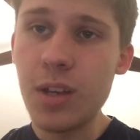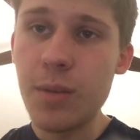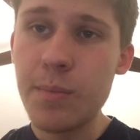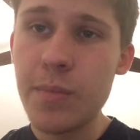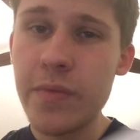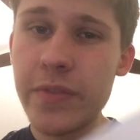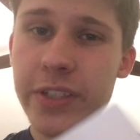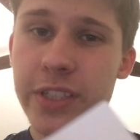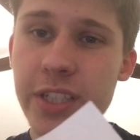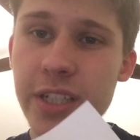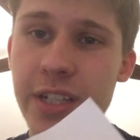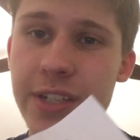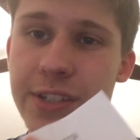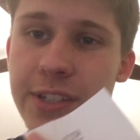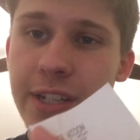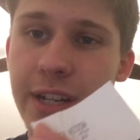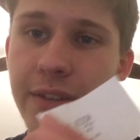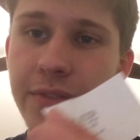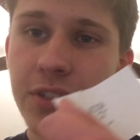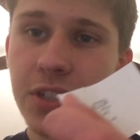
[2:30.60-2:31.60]
Movie tickets
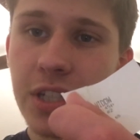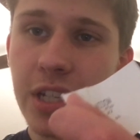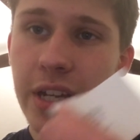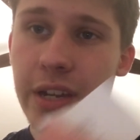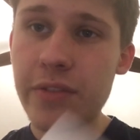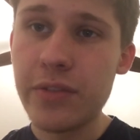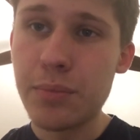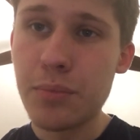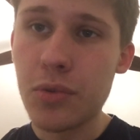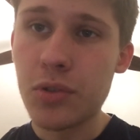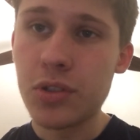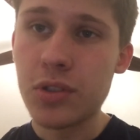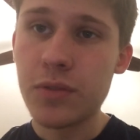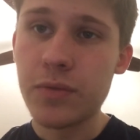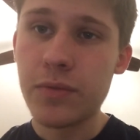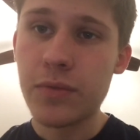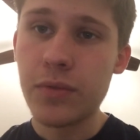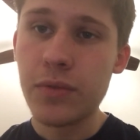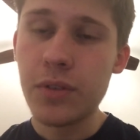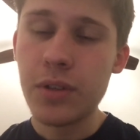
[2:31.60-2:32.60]
that I've saved. Most
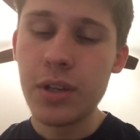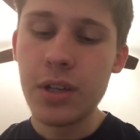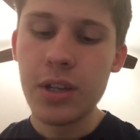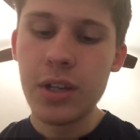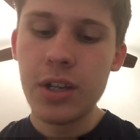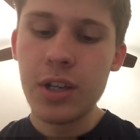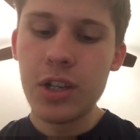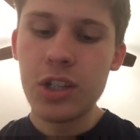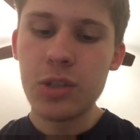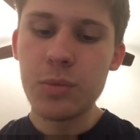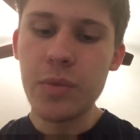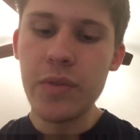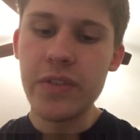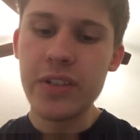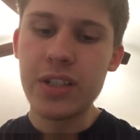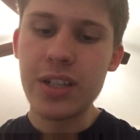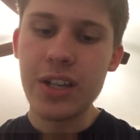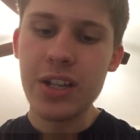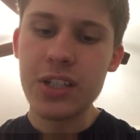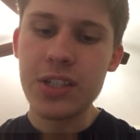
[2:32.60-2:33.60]
of the movie
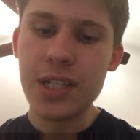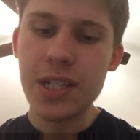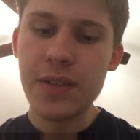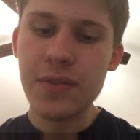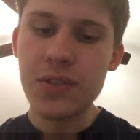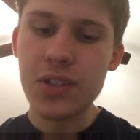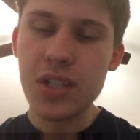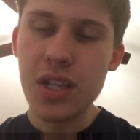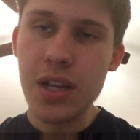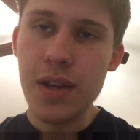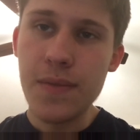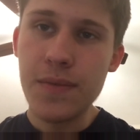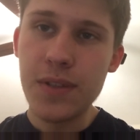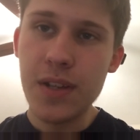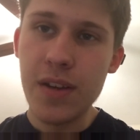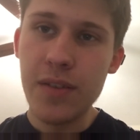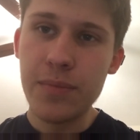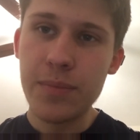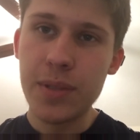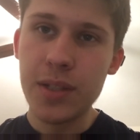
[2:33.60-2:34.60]
tickets that I've saved
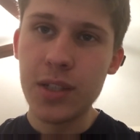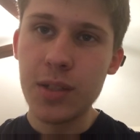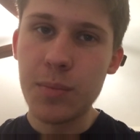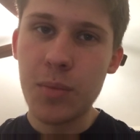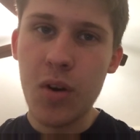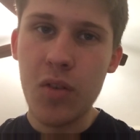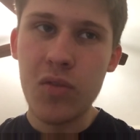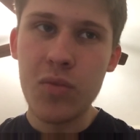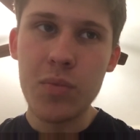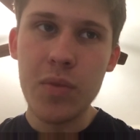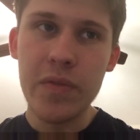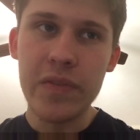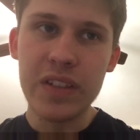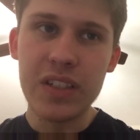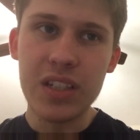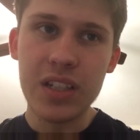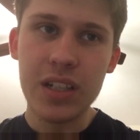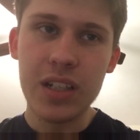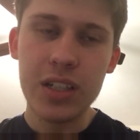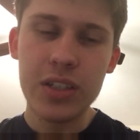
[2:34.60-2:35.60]
have been the Marvel movie
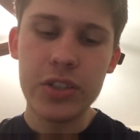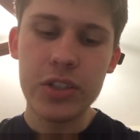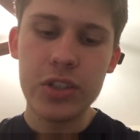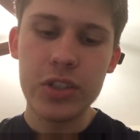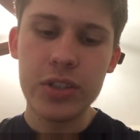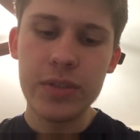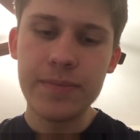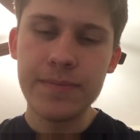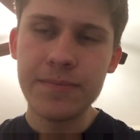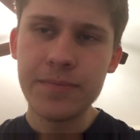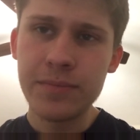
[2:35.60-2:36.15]
tickets.